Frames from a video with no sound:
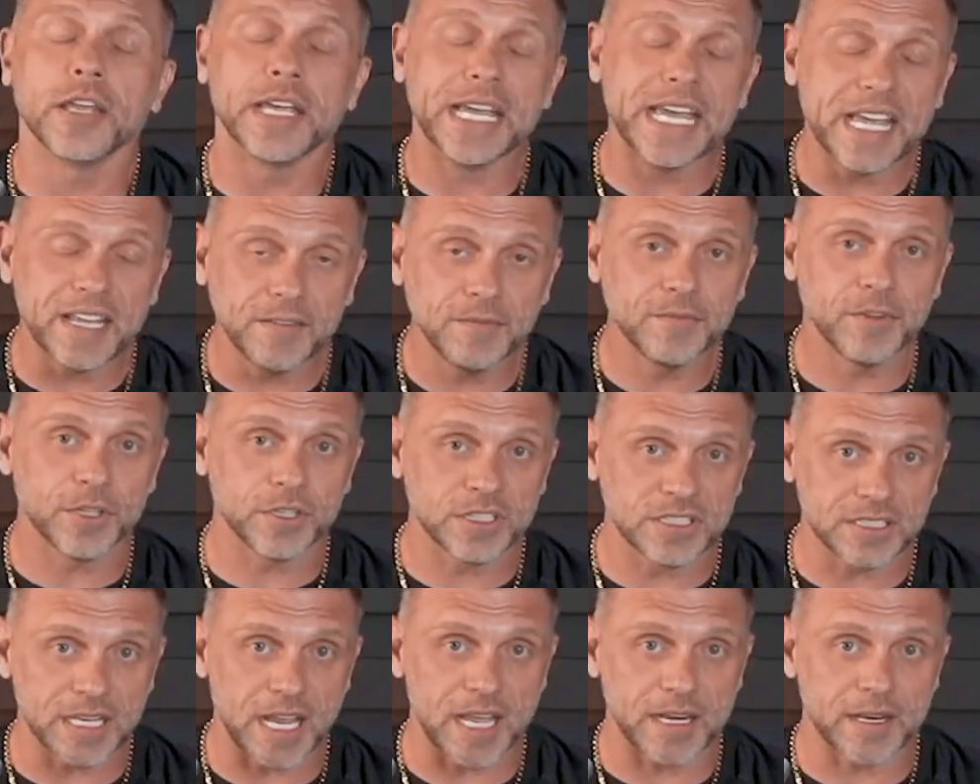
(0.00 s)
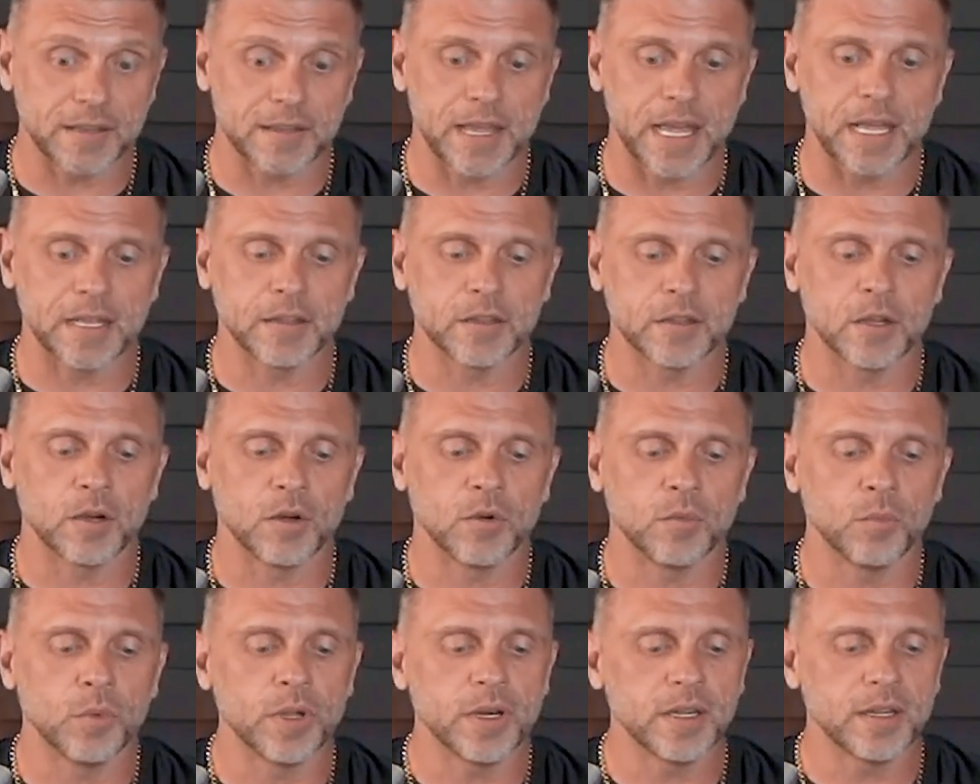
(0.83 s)
On the inverse side of that,
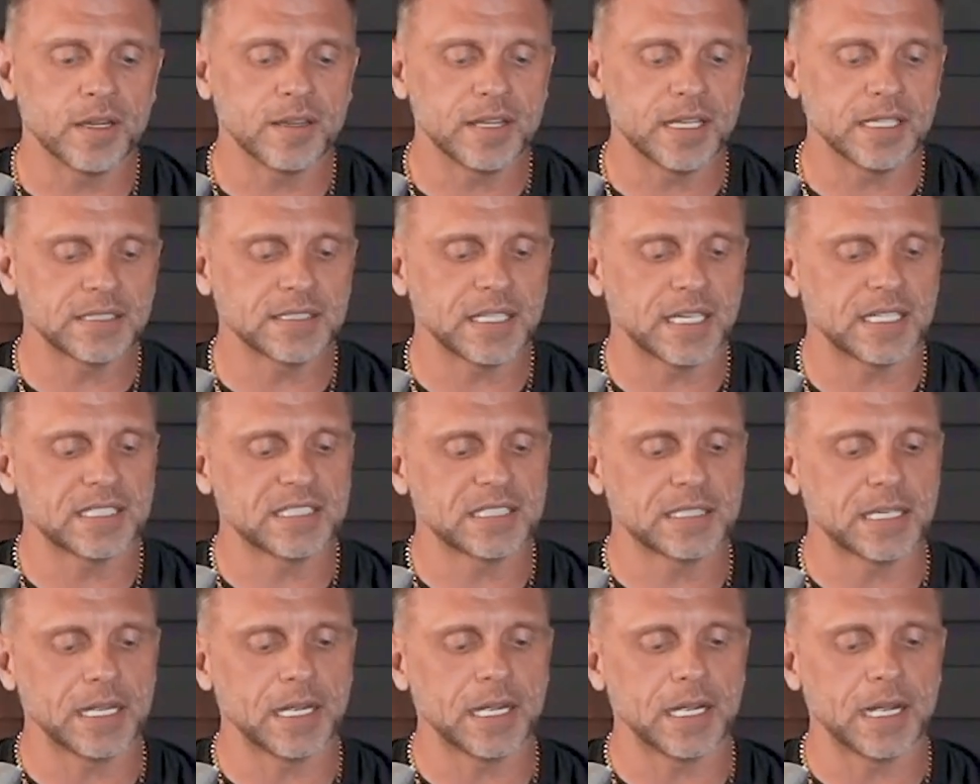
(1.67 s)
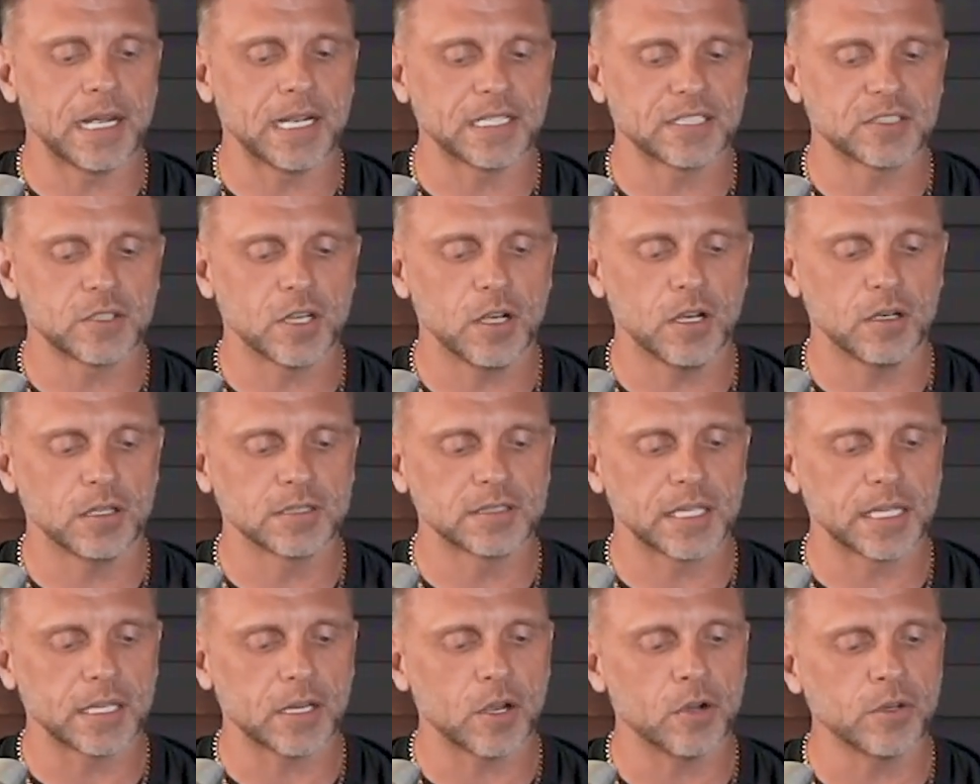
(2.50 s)
though, one of the things I
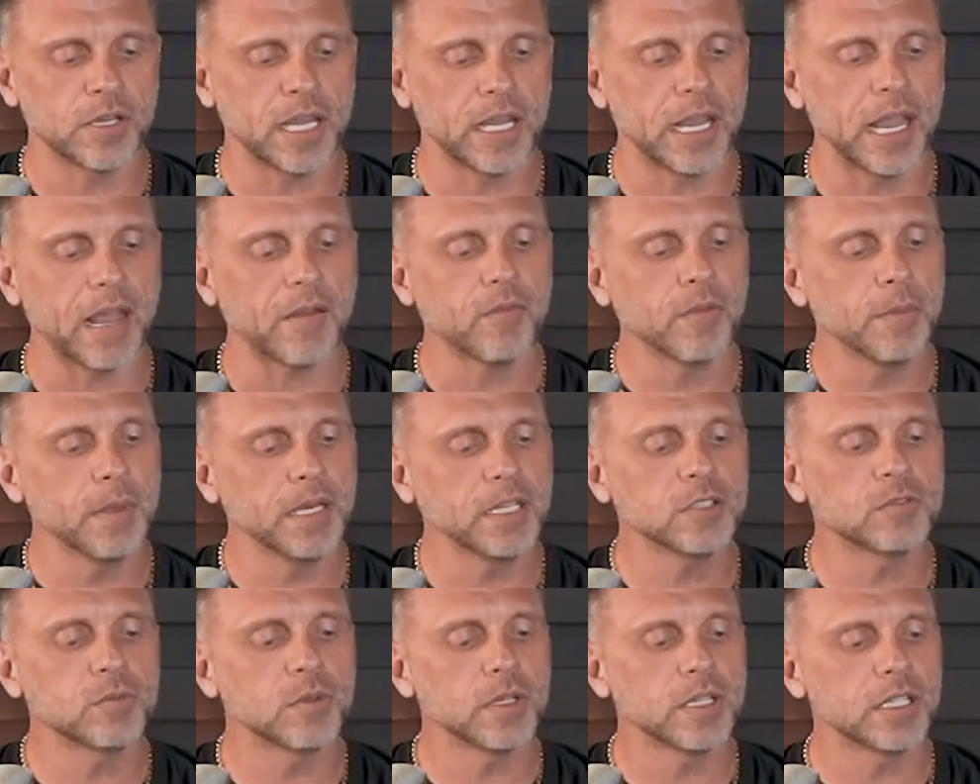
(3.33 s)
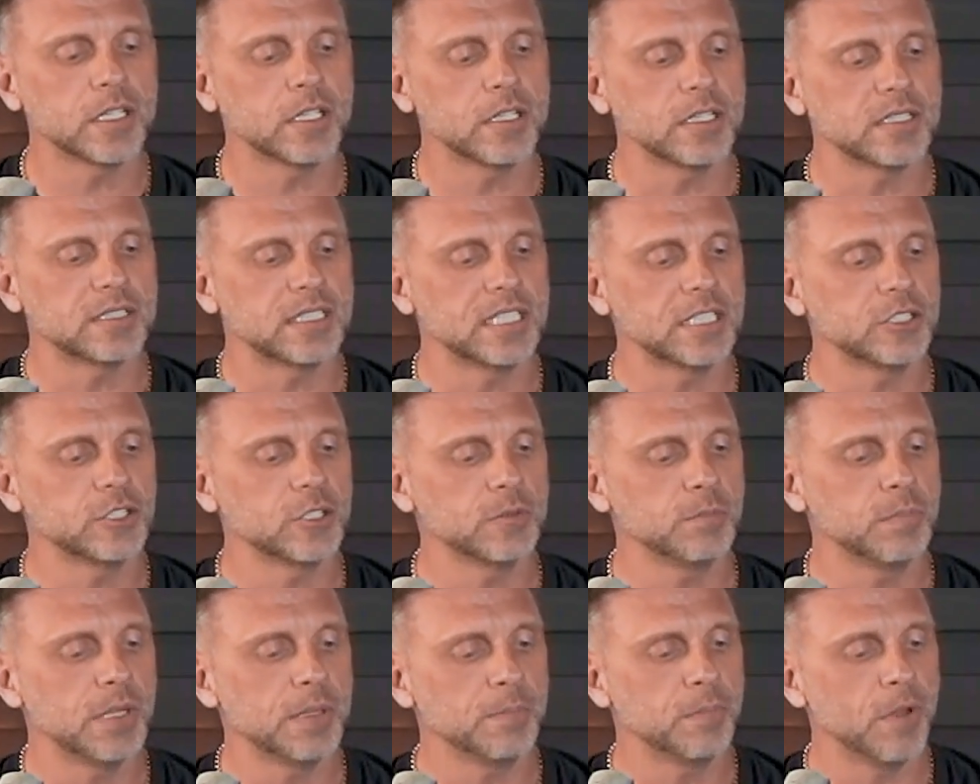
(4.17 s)
saw is okay, everybody's really good at
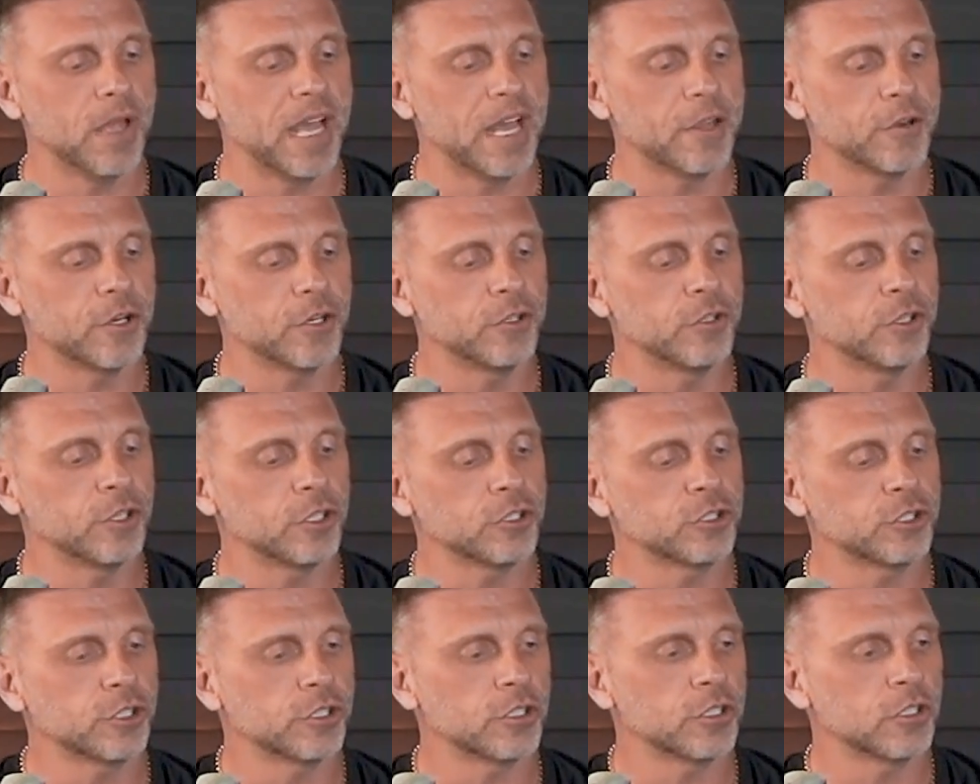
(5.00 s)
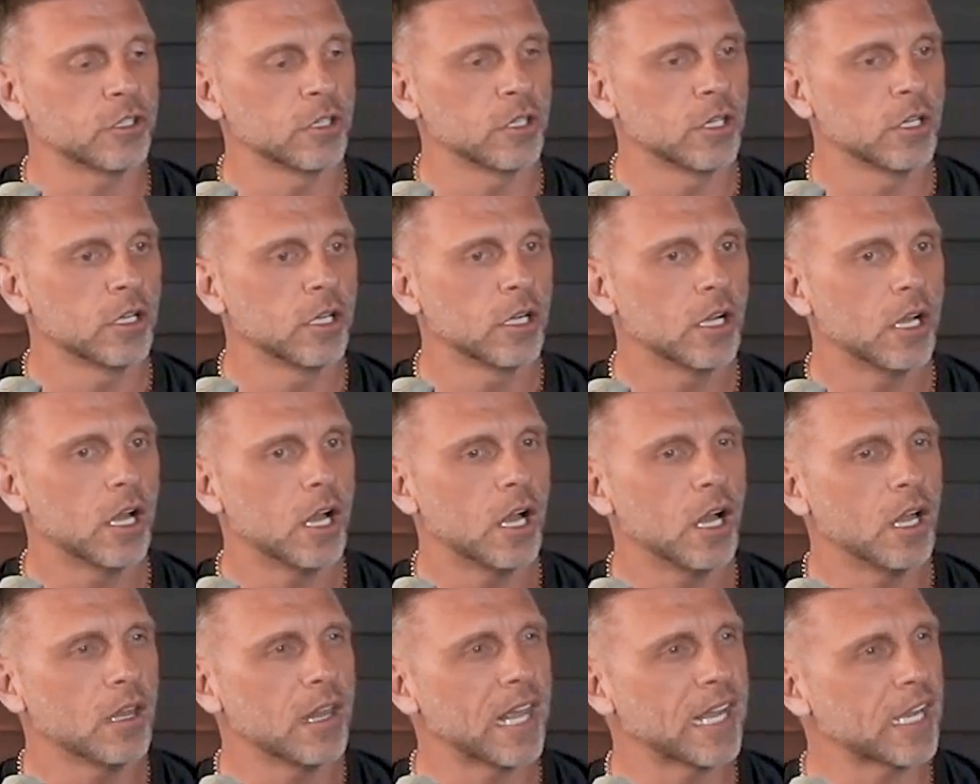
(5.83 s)
teaching people how to nurture
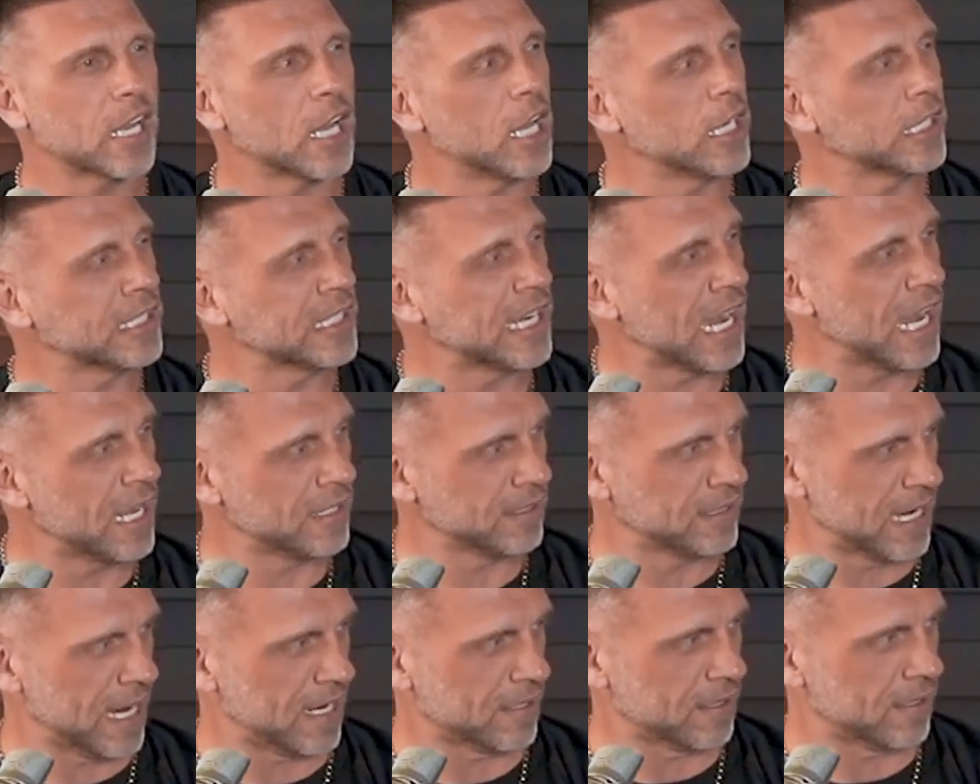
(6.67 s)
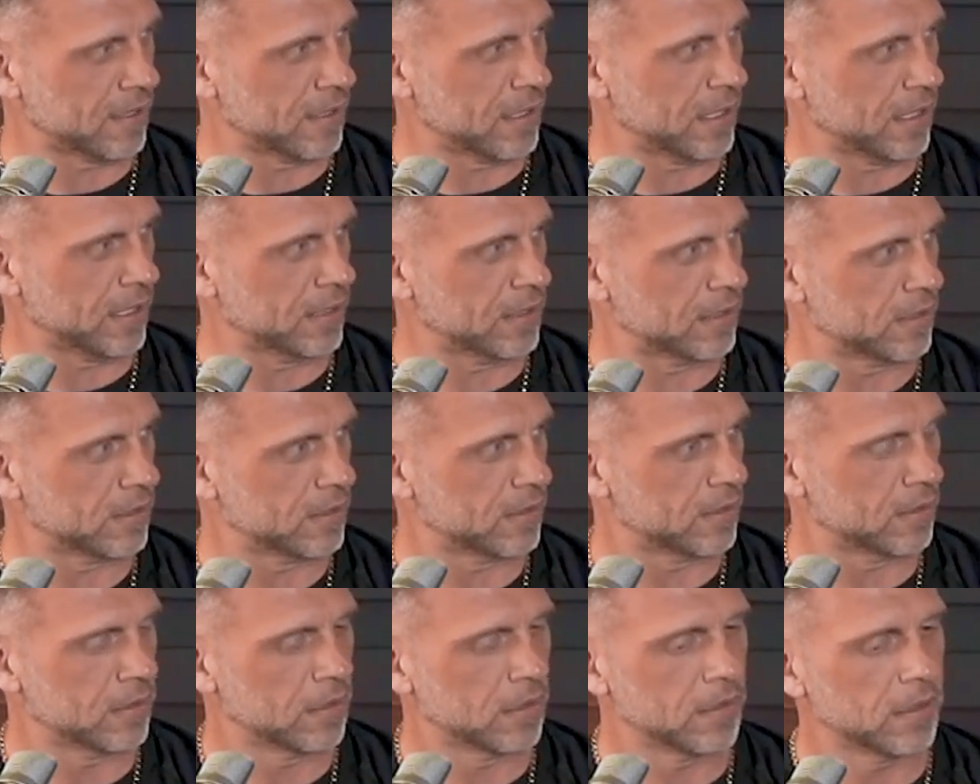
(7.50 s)
uncontacted
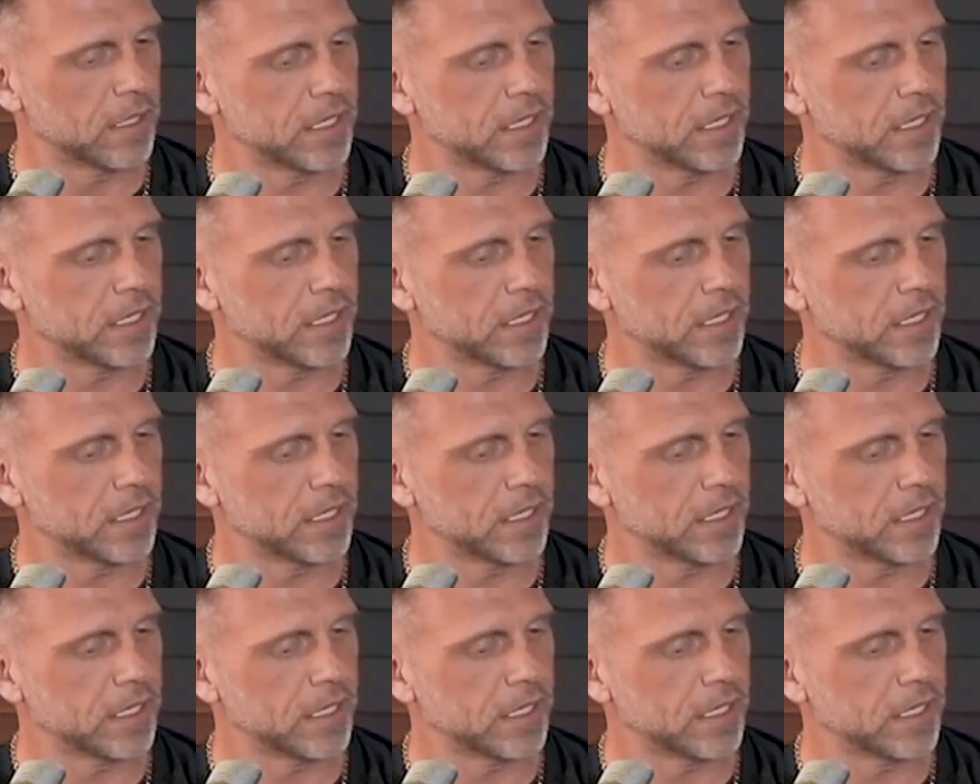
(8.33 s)
leads.